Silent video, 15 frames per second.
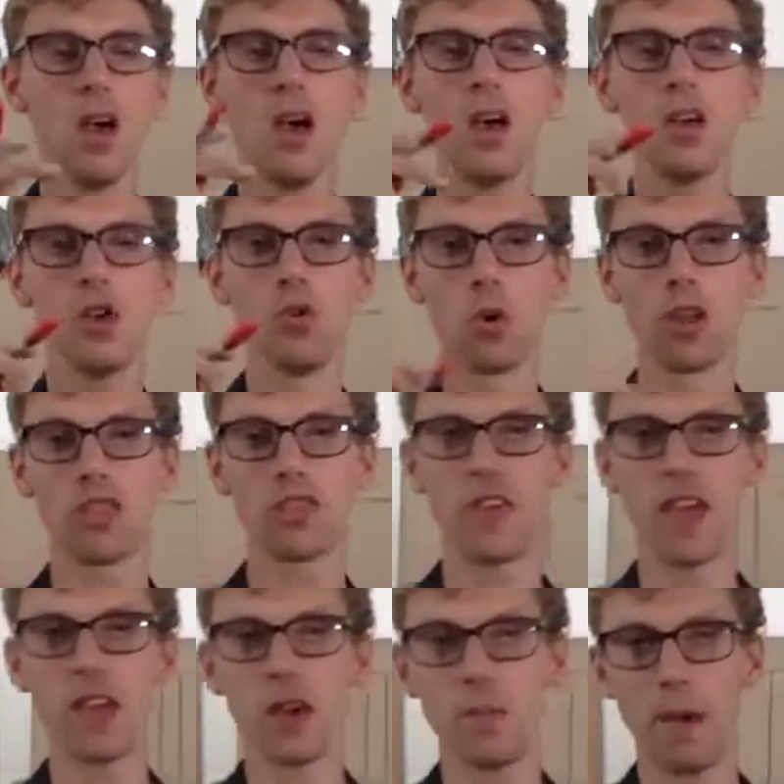You want to
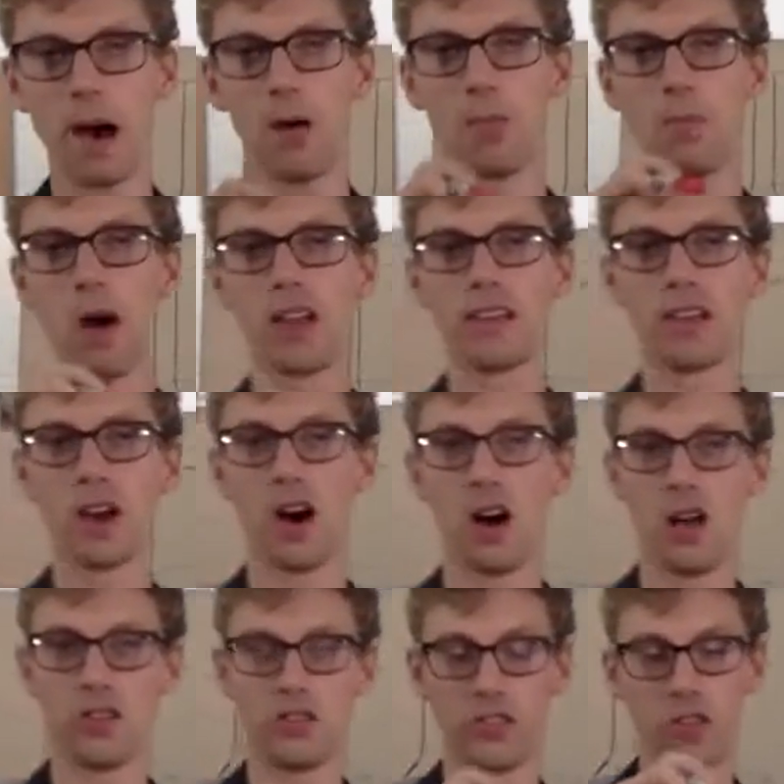think about
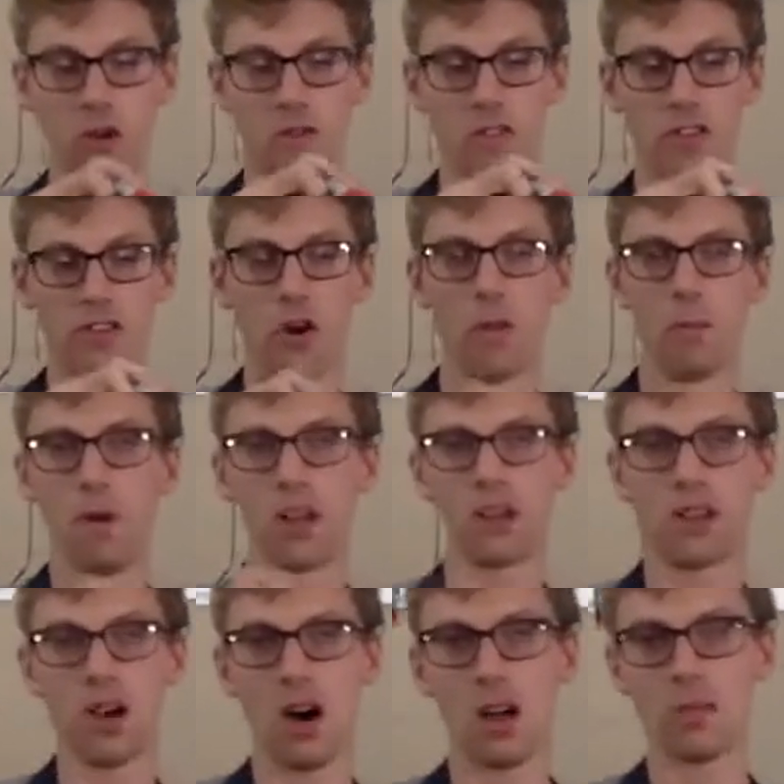mudguards, so if it's got
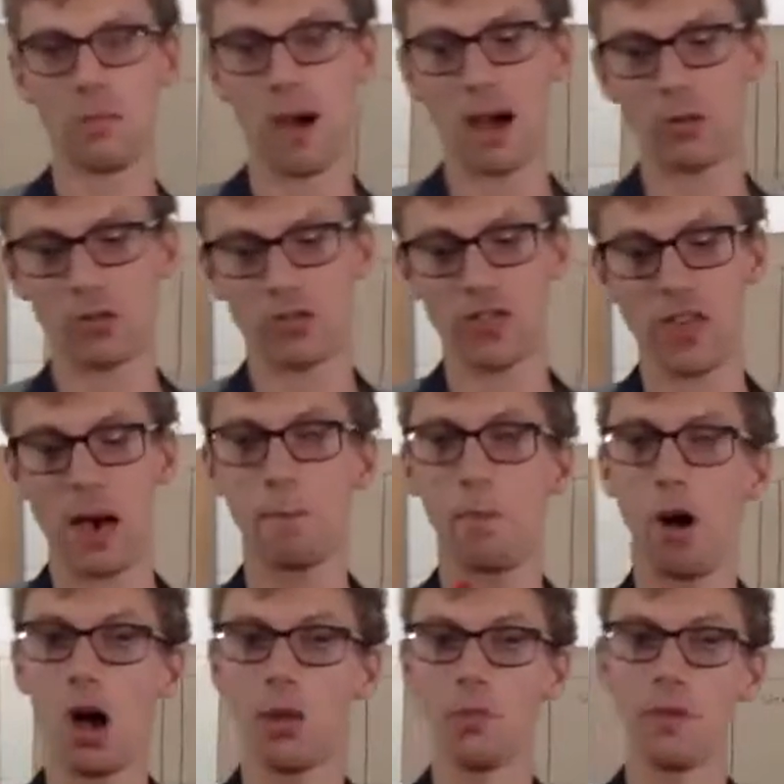mudguard mounts, that
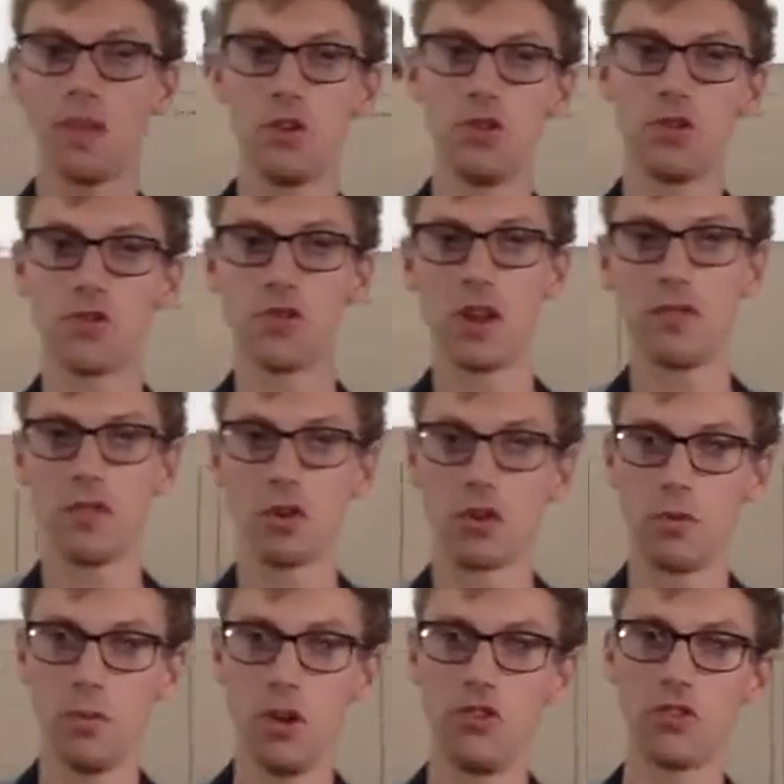might be useful if you're
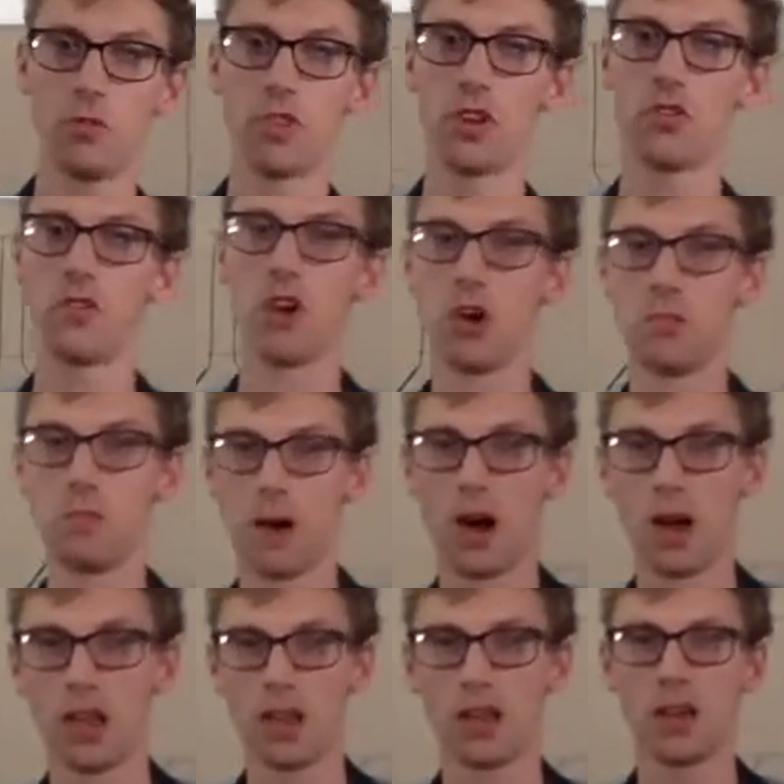commuting with your road
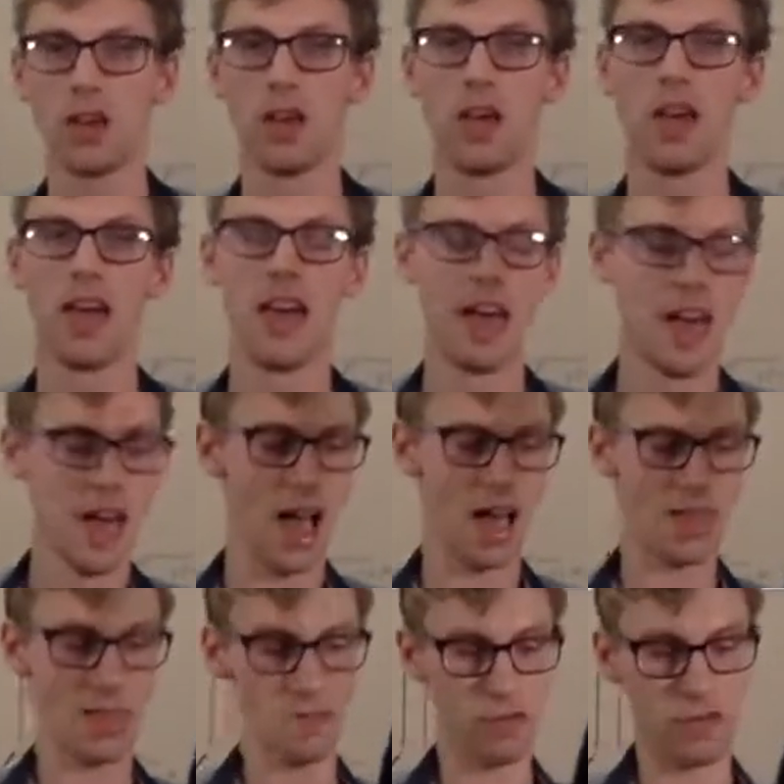bike.
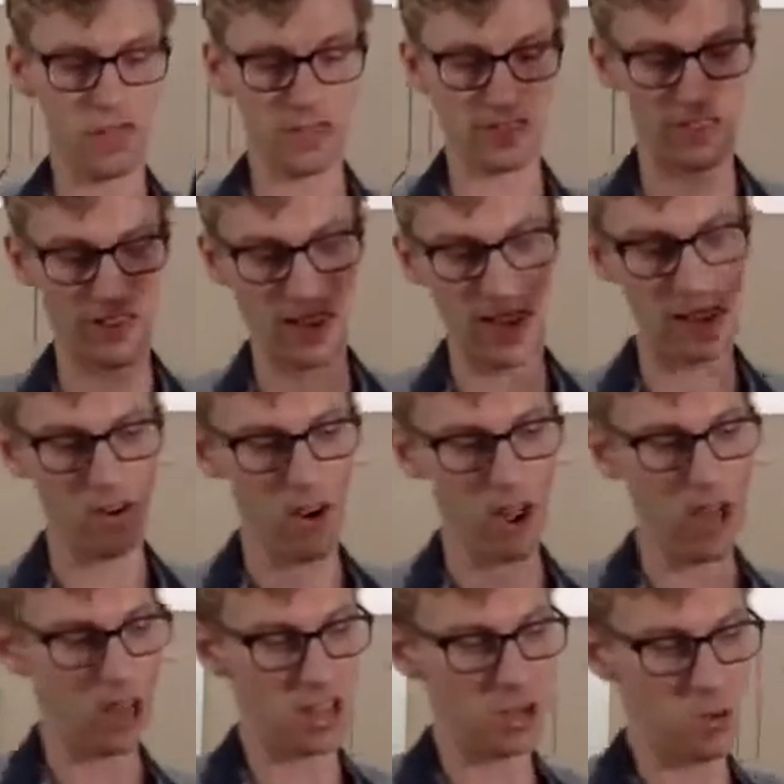And then for the
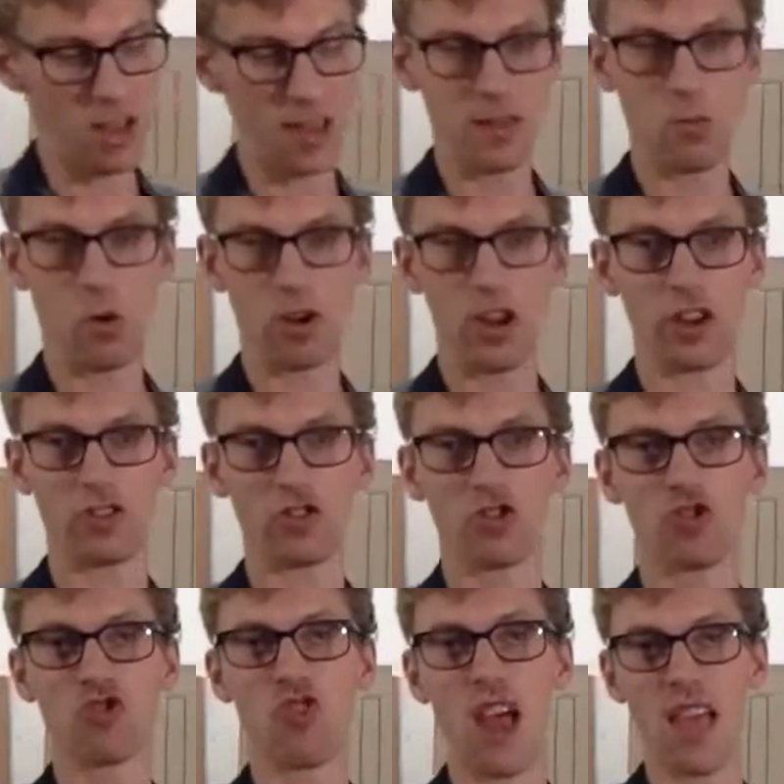steerer, you either want a
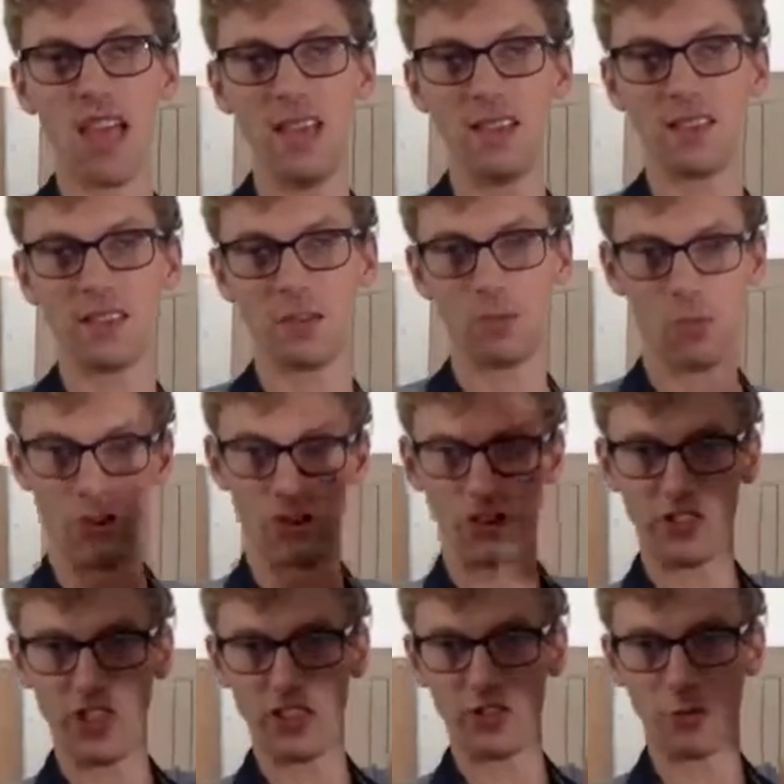straight, which
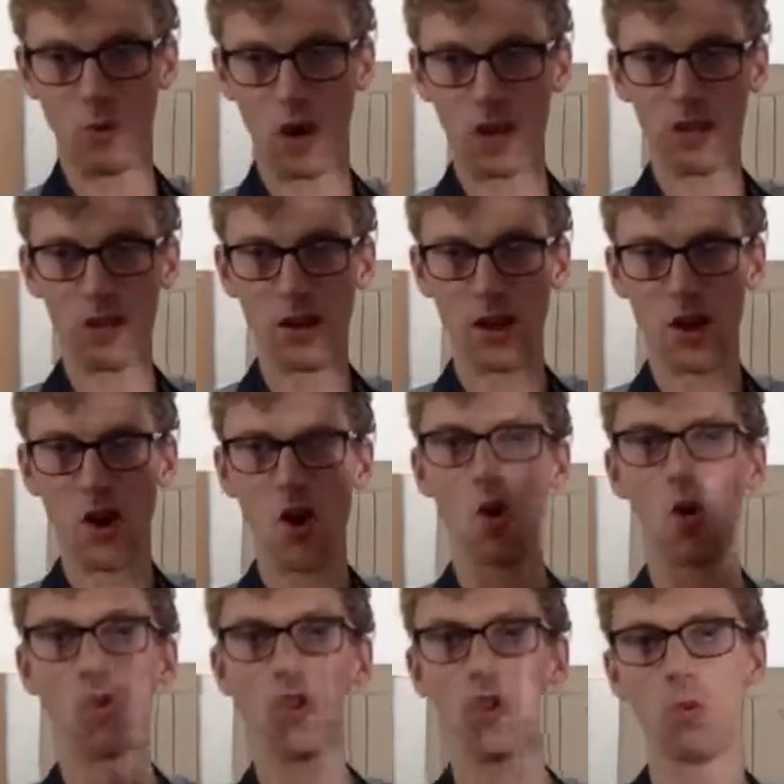is this one,
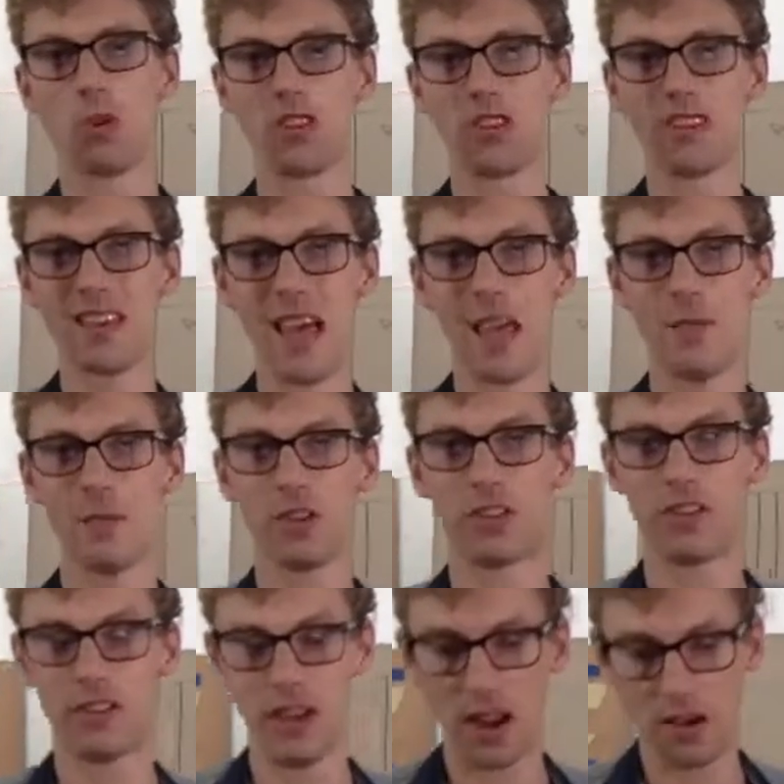or you want a tapered
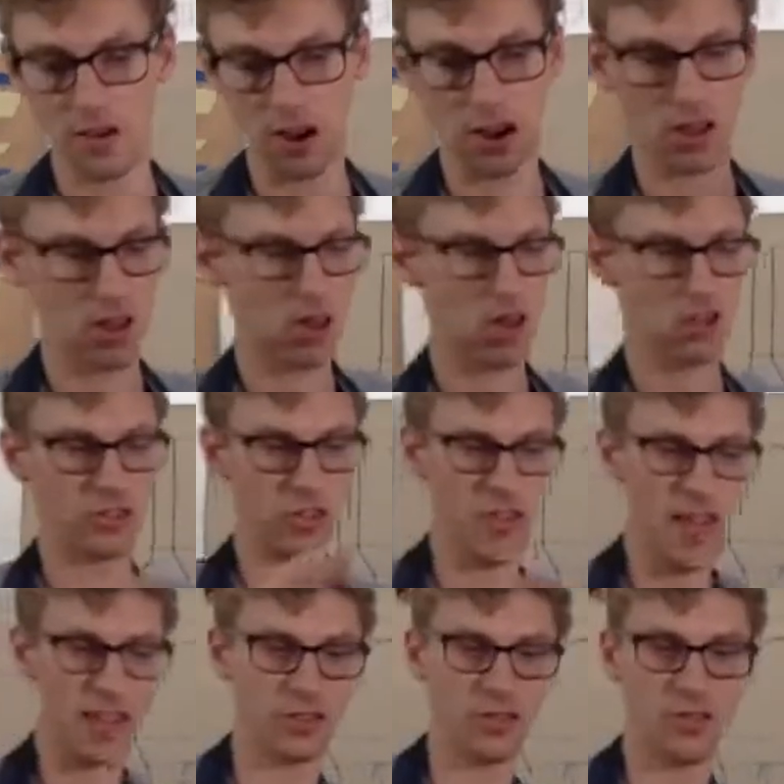steerer. So
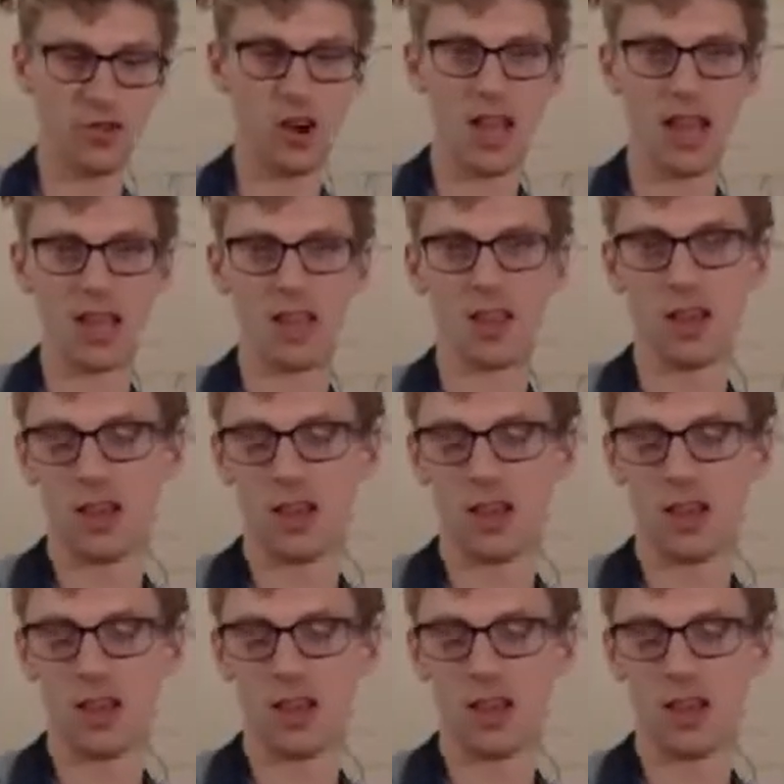that's for a